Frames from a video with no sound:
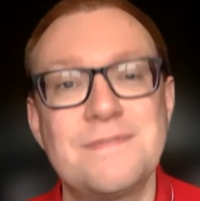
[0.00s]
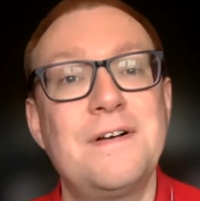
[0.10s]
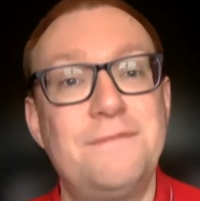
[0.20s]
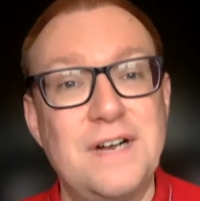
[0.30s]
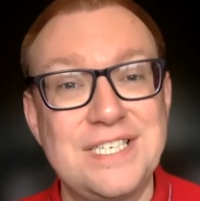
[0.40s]

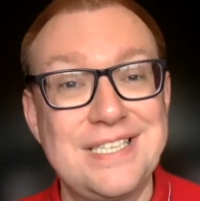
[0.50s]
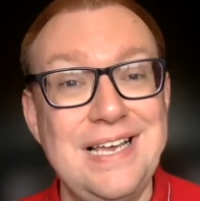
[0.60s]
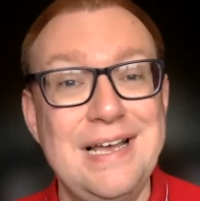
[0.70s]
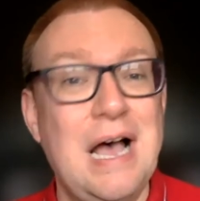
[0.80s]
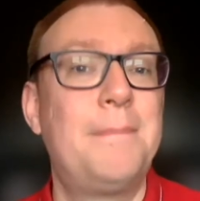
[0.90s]

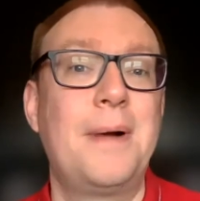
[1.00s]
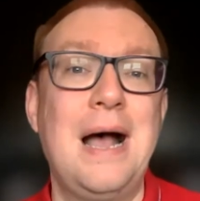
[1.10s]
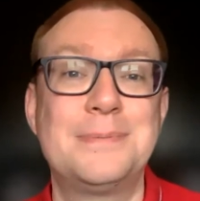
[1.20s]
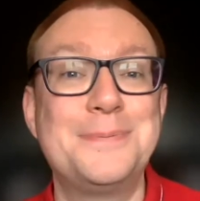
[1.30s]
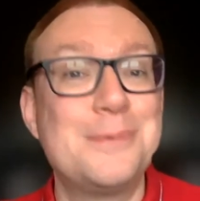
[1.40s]
Firstly, and
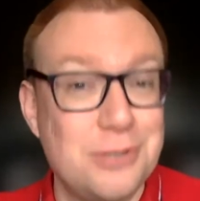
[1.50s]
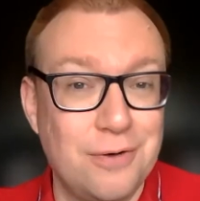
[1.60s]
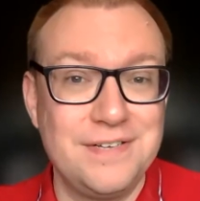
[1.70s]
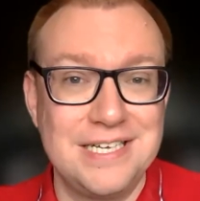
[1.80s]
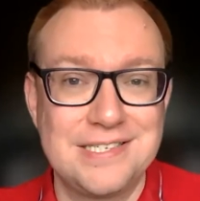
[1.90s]
perhaps most
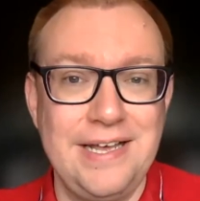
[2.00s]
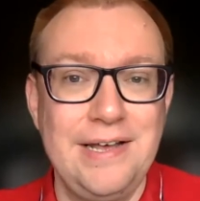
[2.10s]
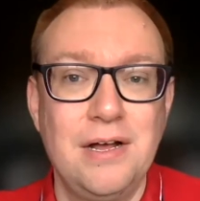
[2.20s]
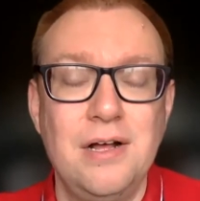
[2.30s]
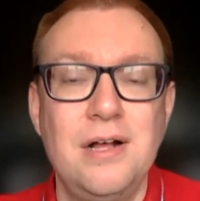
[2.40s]
obviously,
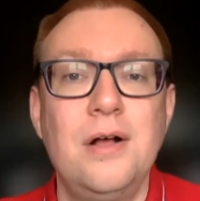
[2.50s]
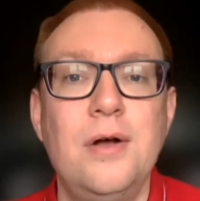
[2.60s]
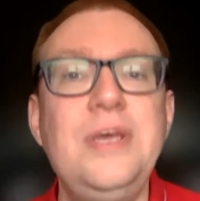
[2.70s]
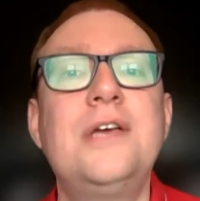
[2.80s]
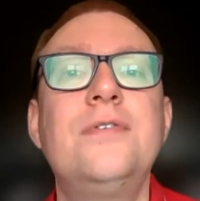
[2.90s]

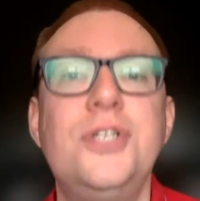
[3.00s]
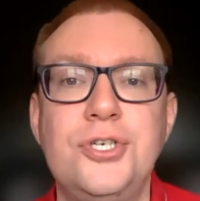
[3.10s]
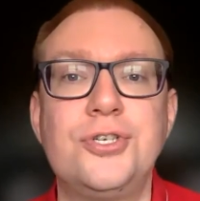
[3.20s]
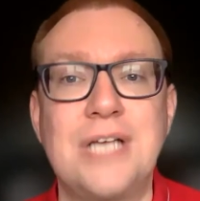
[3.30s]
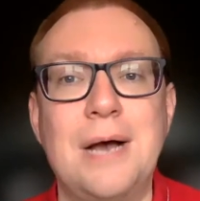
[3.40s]
we can
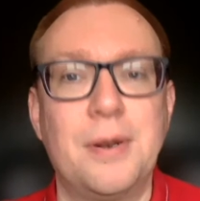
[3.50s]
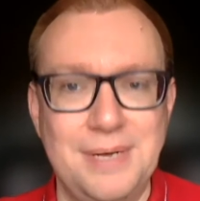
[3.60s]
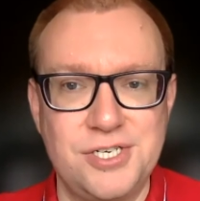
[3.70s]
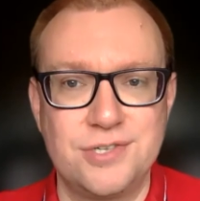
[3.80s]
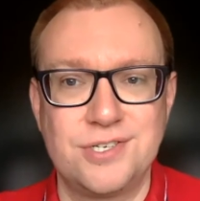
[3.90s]
reduce our
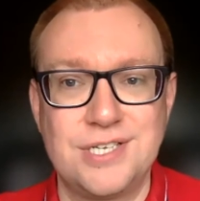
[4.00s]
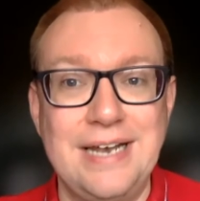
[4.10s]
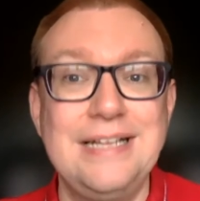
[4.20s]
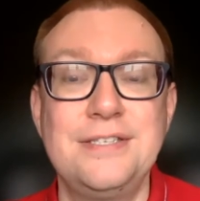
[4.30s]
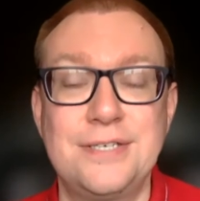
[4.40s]
emissions and
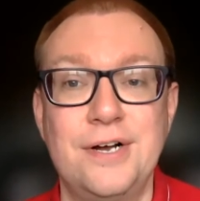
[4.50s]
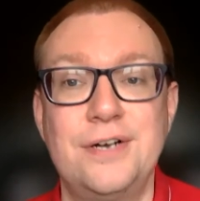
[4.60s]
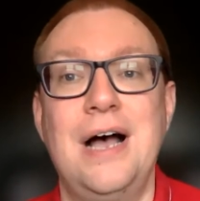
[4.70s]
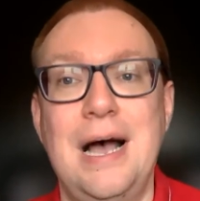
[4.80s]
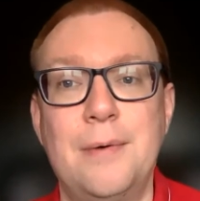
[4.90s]
in turn,
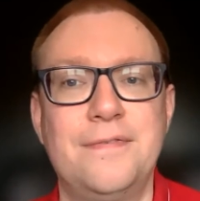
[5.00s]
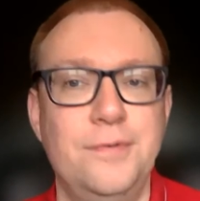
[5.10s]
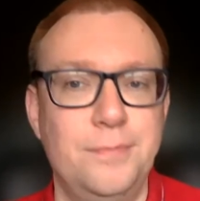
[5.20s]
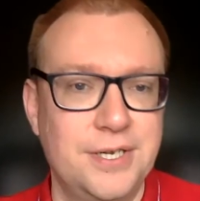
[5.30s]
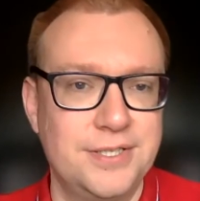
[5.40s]
our
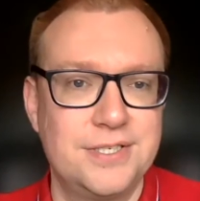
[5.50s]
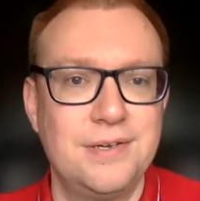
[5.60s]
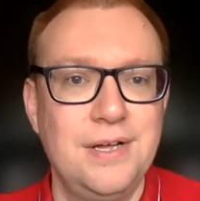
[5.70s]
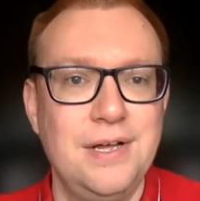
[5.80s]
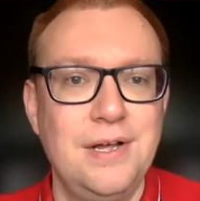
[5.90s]
footprint.
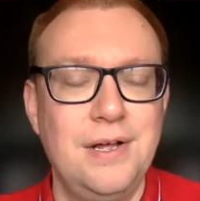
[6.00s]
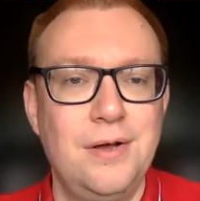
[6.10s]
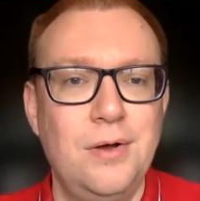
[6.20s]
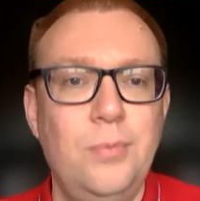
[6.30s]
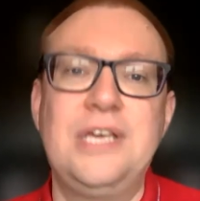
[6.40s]

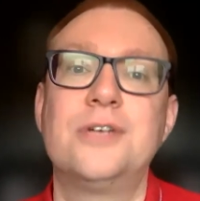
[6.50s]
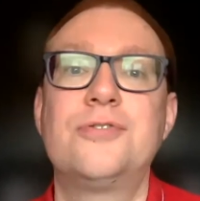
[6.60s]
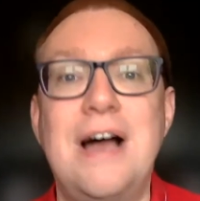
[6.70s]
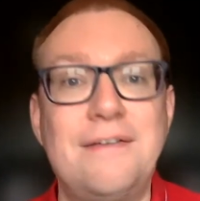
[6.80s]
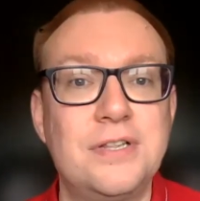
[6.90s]
We can
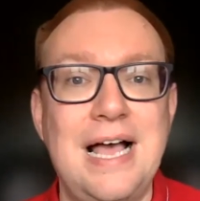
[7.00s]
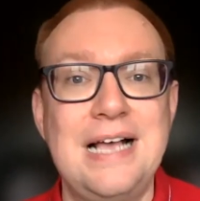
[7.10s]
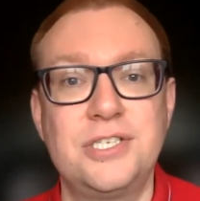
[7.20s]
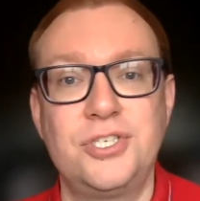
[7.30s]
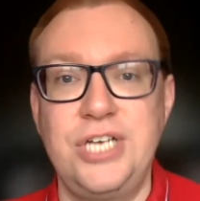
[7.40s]
travel
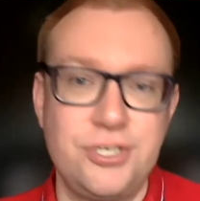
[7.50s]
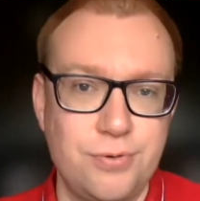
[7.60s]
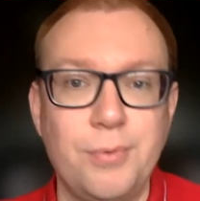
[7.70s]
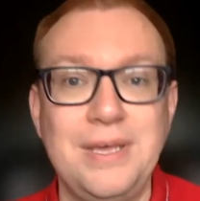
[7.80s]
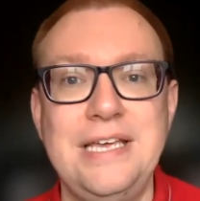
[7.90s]
less, change
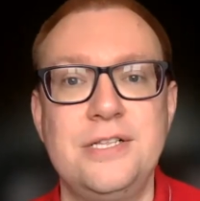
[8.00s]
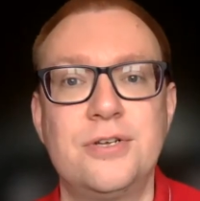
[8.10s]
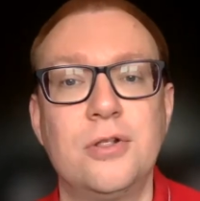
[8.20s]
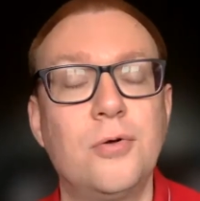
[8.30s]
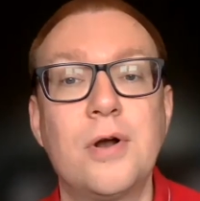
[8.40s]
what we eat to a
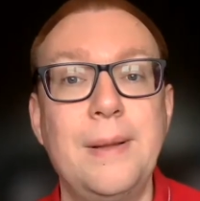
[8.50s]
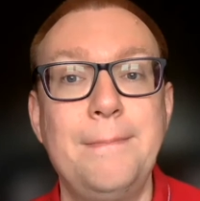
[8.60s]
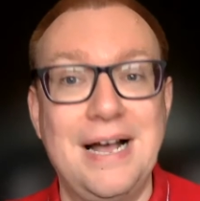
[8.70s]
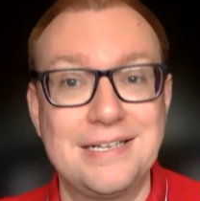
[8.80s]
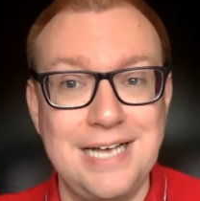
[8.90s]
lower
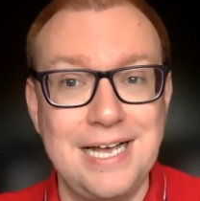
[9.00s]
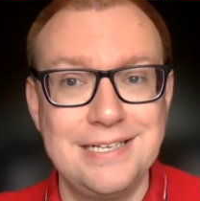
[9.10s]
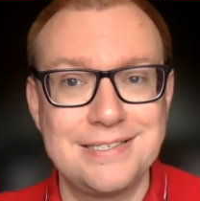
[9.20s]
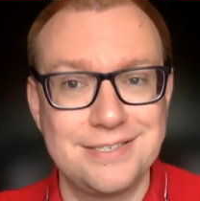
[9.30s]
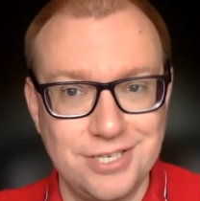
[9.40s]
impact
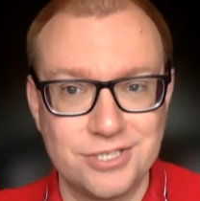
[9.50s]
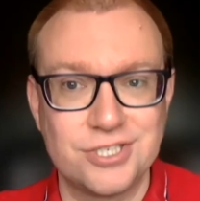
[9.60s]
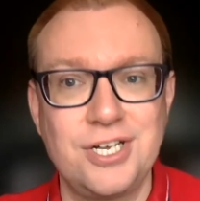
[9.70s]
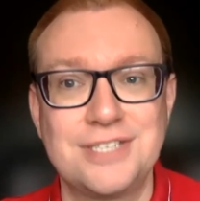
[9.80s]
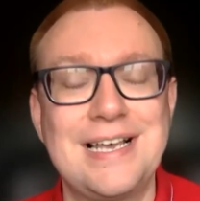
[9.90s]
diet, such as
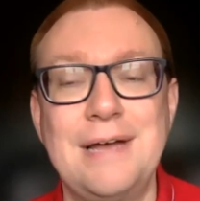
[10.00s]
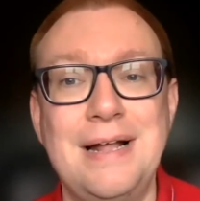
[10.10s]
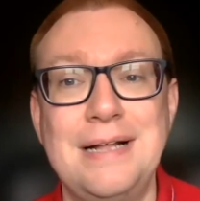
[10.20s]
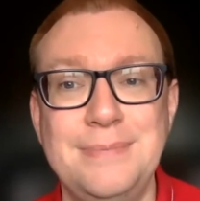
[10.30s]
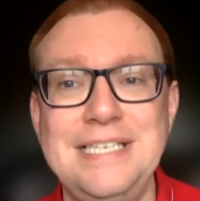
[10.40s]
cutting out
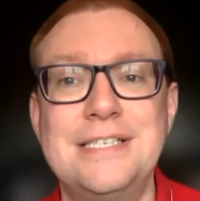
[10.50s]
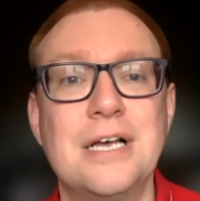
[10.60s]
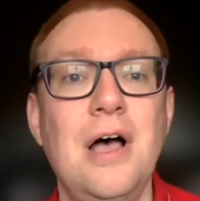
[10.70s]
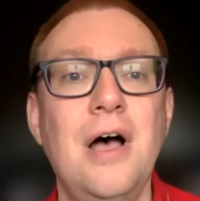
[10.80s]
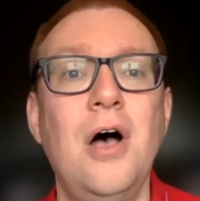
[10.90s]
red meat,
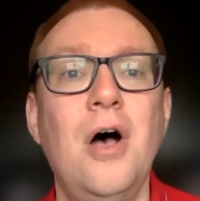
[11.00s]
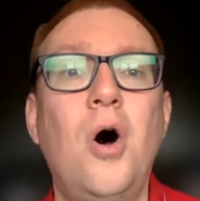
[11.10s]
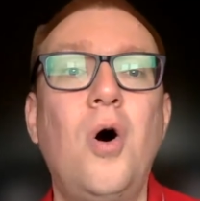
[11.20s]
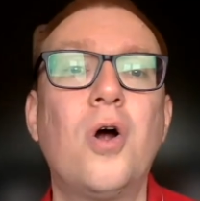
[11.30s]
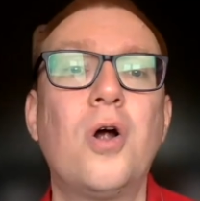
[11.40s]

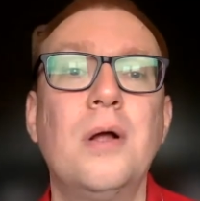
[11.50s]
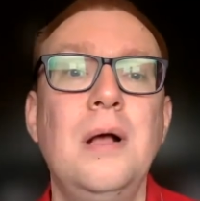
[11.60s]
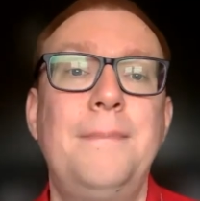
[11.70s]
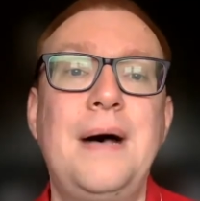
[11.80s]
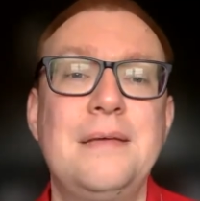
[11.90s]
or
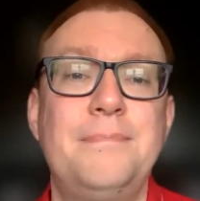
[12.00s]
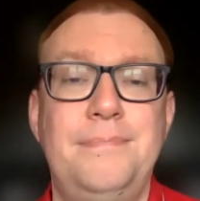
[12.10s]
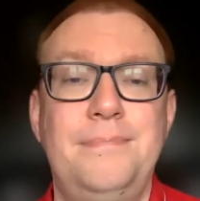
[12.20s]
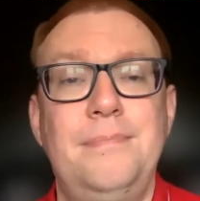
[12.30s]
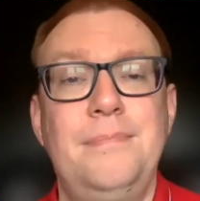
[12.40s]
by
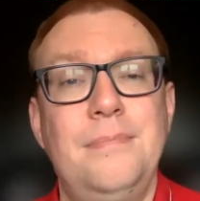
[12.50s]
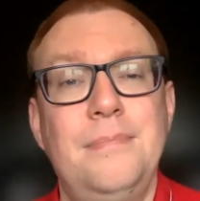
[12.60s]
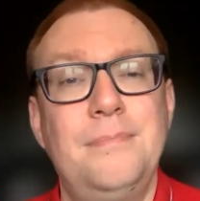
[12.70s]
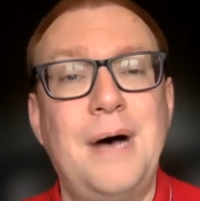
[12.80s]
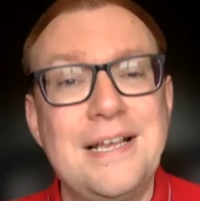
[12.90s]

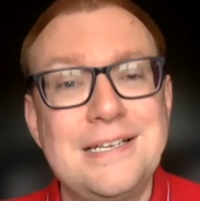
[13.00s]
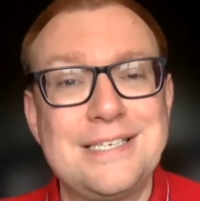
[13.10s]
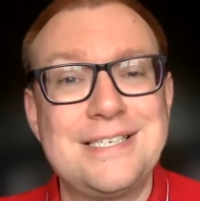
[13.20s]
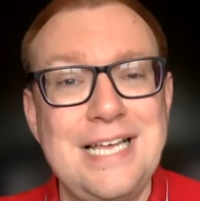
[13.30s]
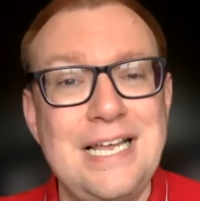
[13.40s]
buying
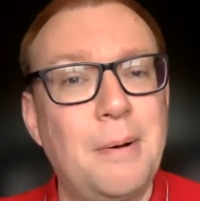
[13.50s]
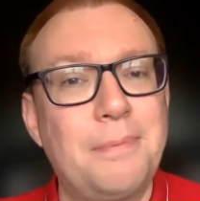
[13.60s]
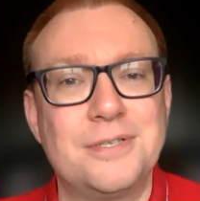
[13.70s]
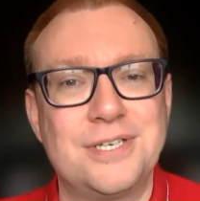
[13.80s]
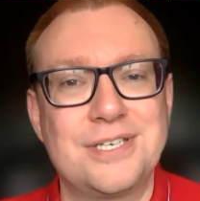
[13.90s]
sustainable
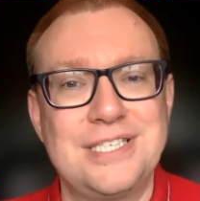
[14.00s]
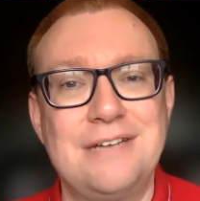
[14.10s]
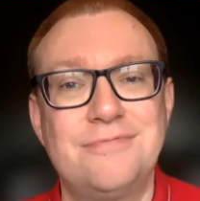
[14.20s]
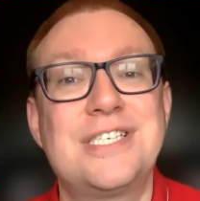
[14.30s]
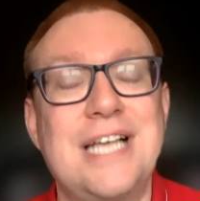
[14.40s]
products
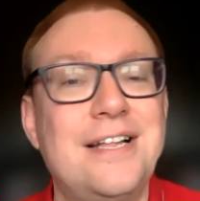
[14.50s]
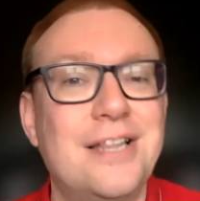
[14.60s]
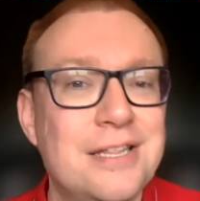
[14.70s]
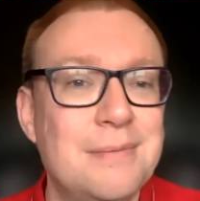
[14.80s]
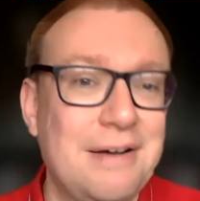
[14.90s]
and
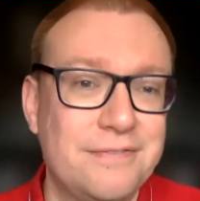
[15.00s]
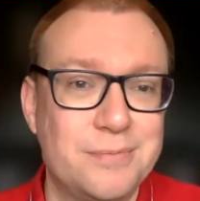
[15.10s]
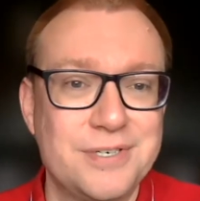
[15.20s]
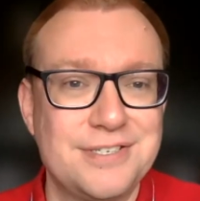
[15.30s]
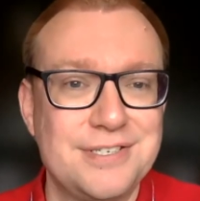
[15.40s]
recycling them
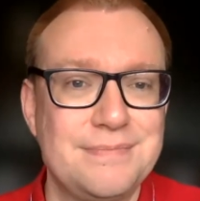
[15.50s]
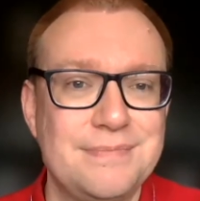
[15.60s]
afterwards.